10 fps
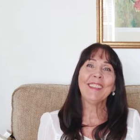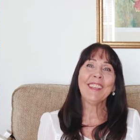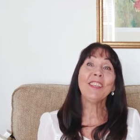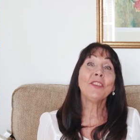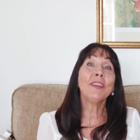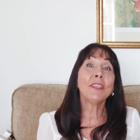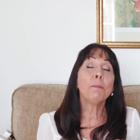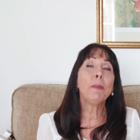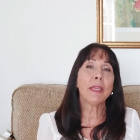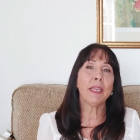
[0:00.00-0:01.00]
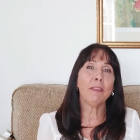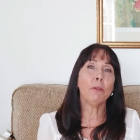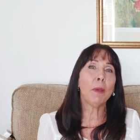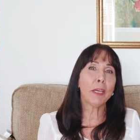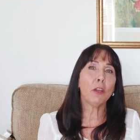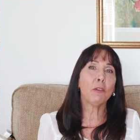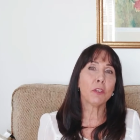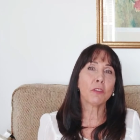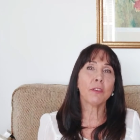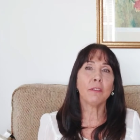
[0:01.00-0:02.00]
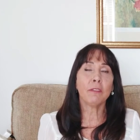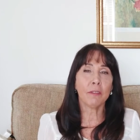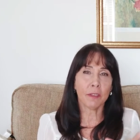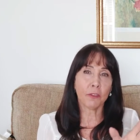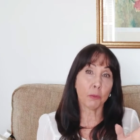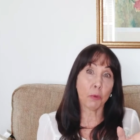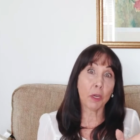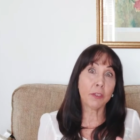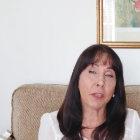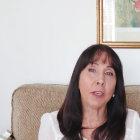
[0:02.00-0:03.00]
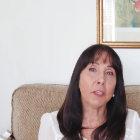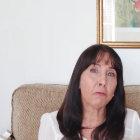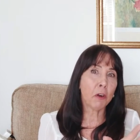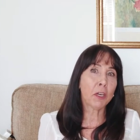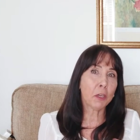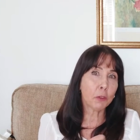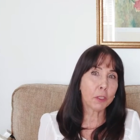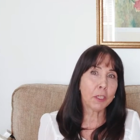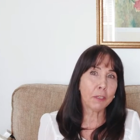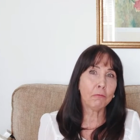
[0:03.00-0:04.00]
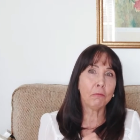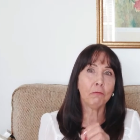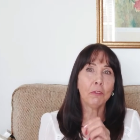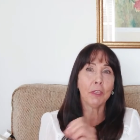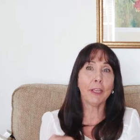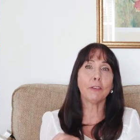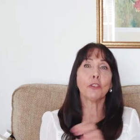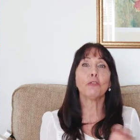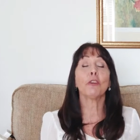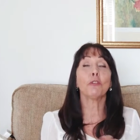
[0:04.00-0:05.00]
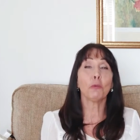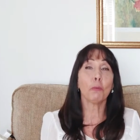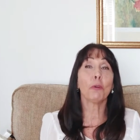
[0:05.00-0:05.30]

This is a biggie for many of us, and unsurprisingly, it's very closely linked to struggles with